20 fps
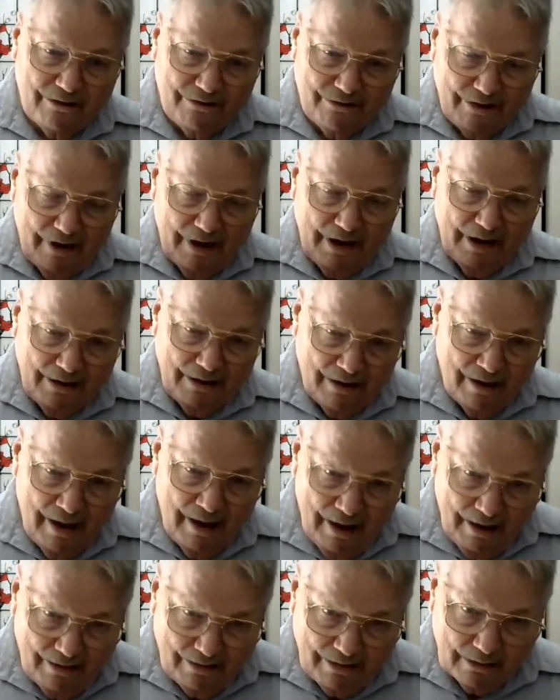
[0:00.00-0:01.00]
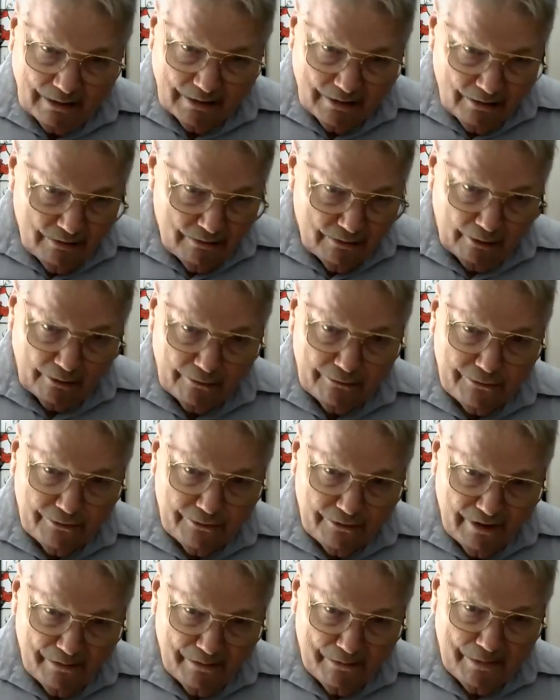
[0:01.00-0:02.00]
state that can
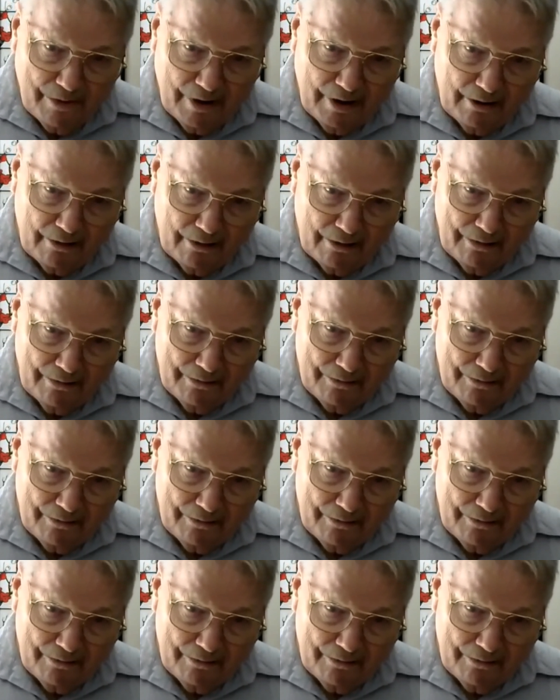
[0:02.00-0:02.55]
nurture them better.